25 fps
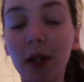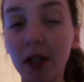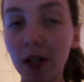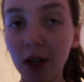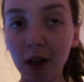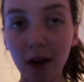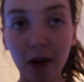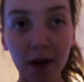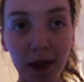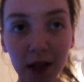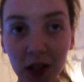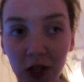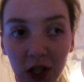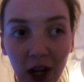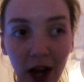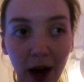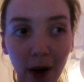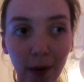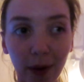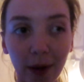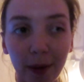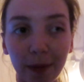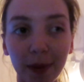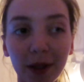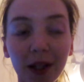gonna go in the
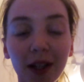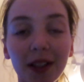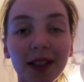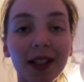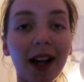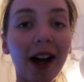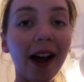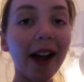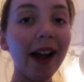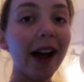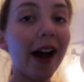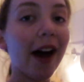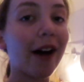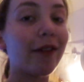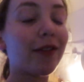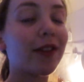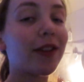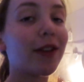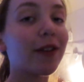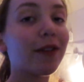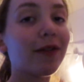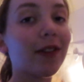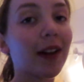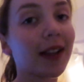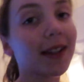shower because I have
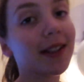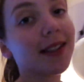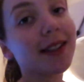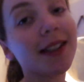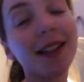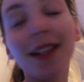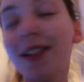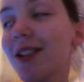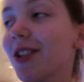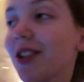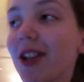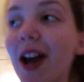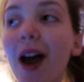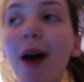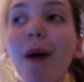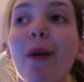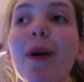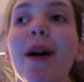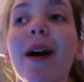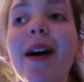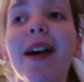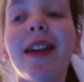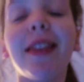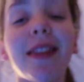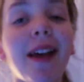the fanciest
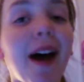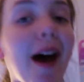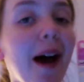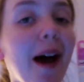shower in the